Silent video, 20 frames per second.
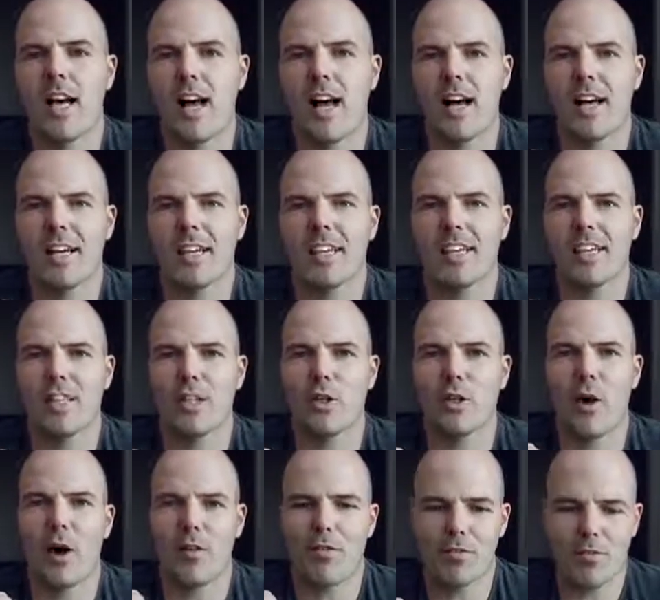You
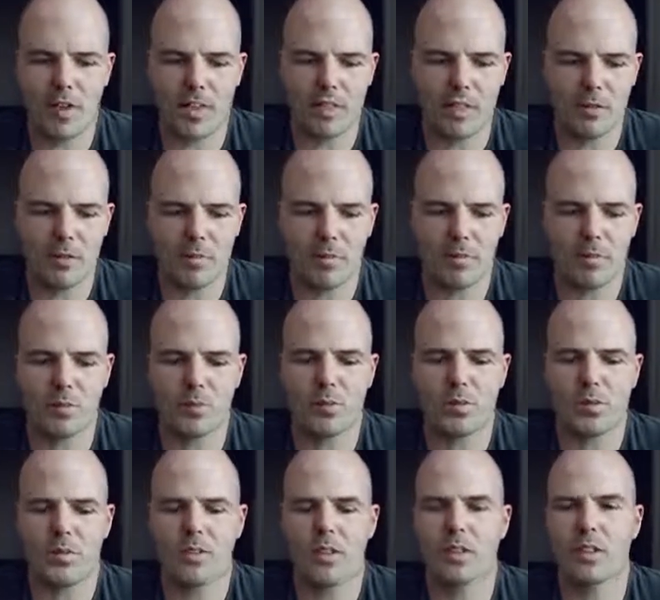know, I find them
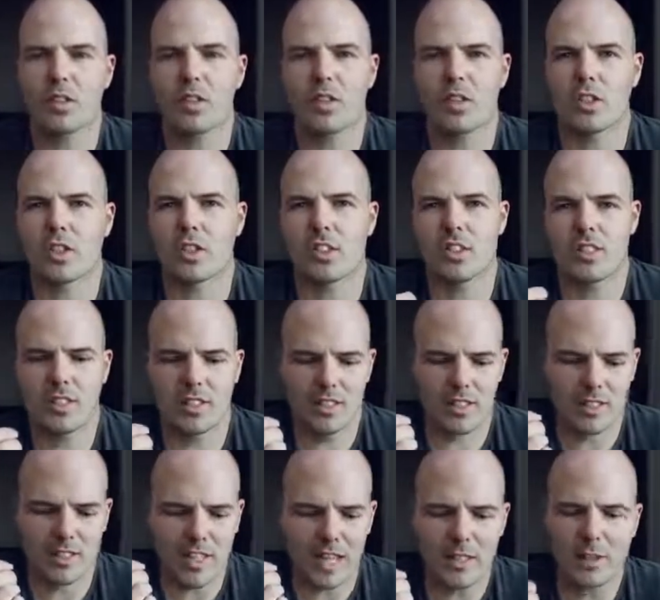
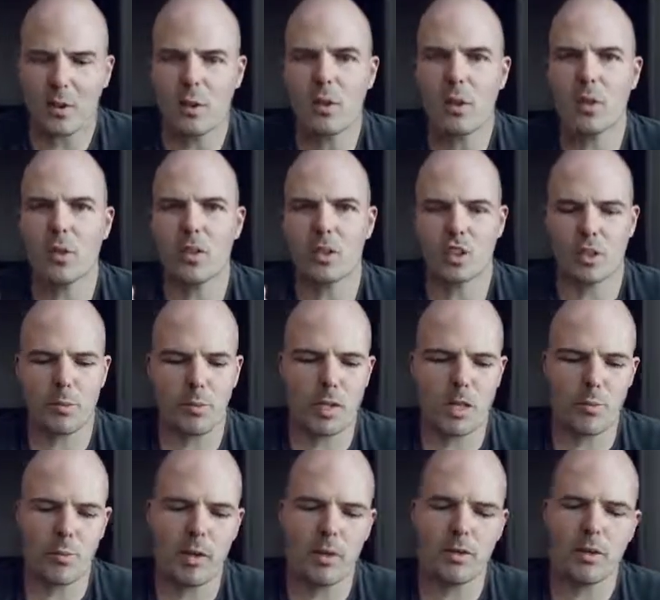just, I don't know, there's
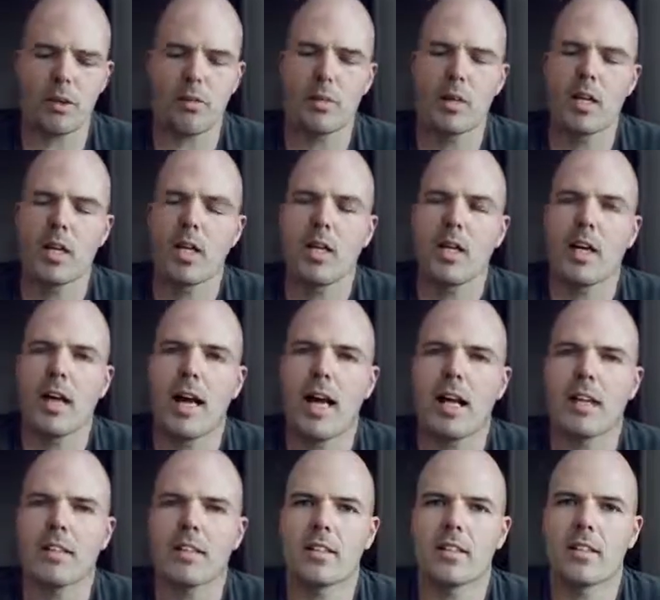something about them,
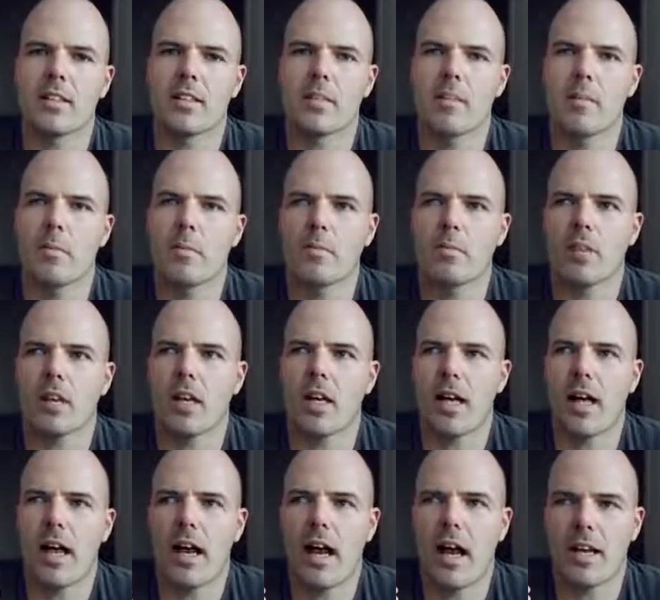and
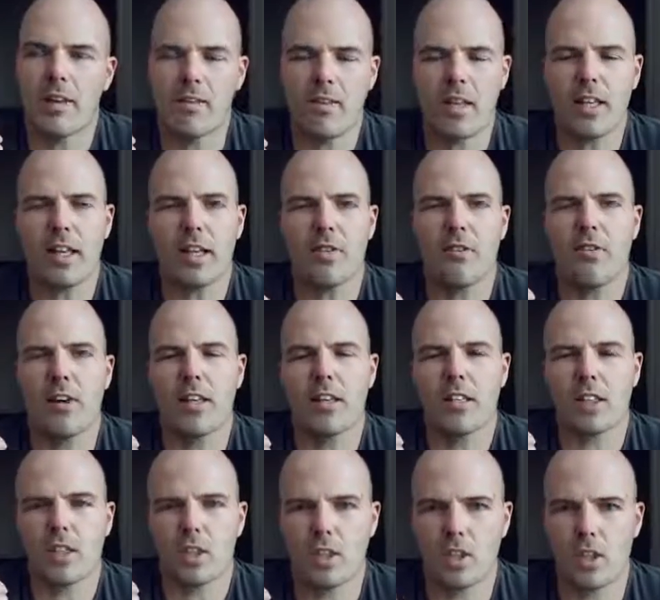I think I find
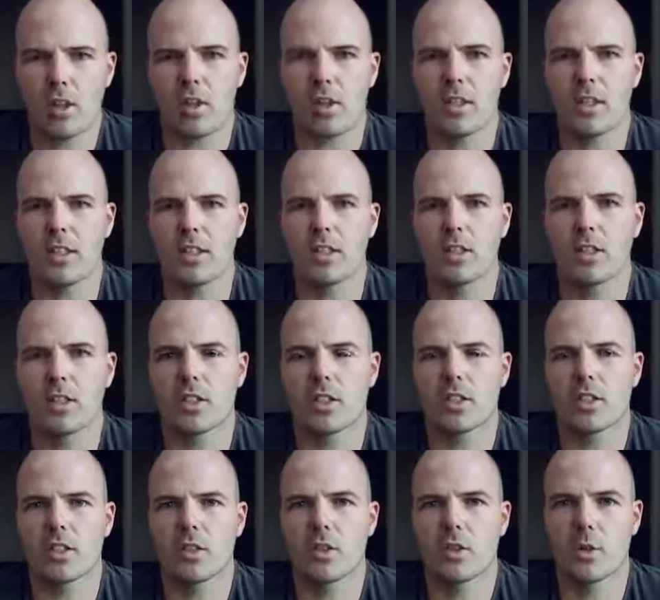the subtleties
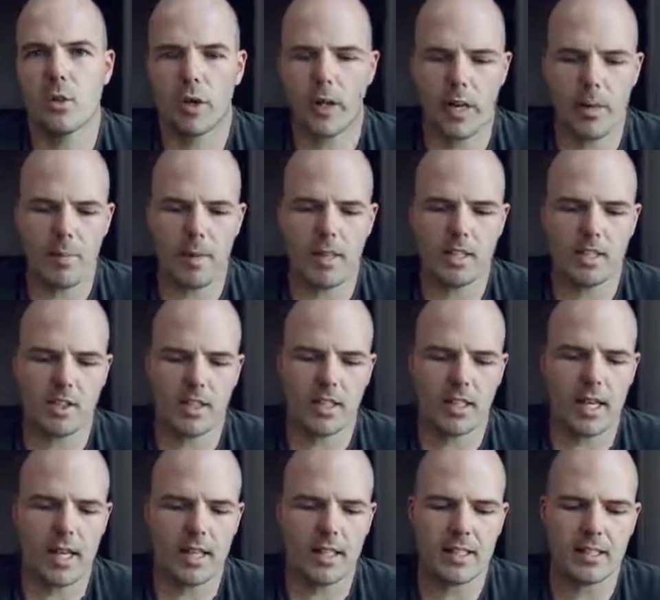quite amazing,
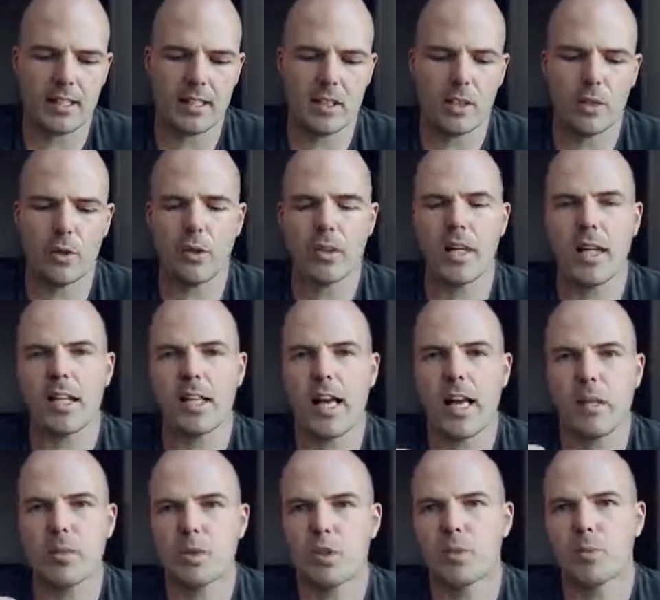and you know, and
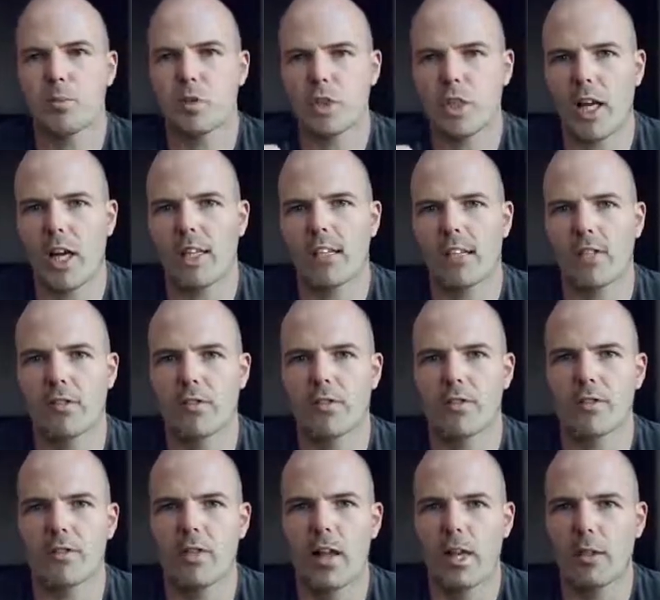how
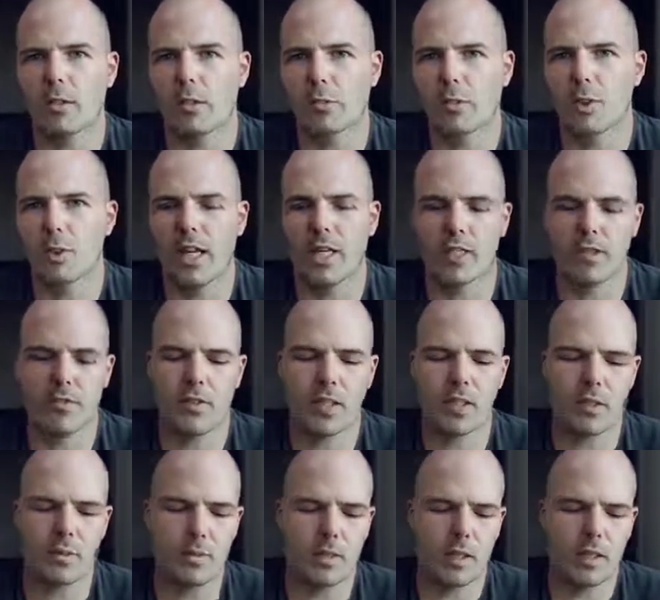subjective they
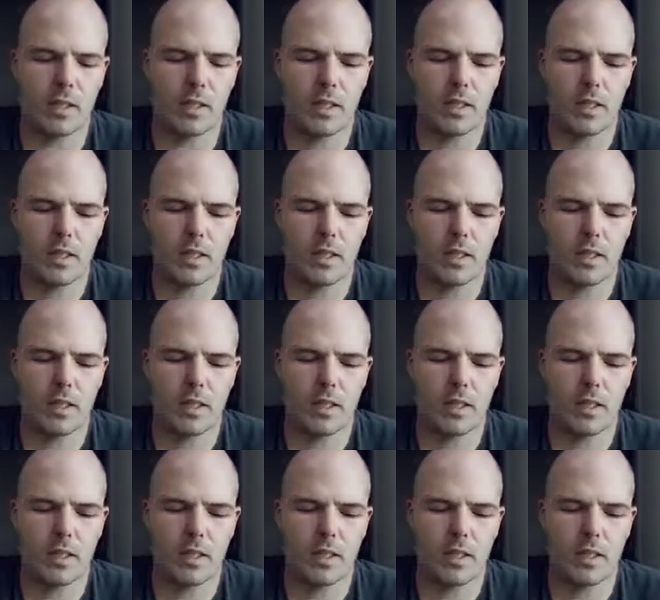can be.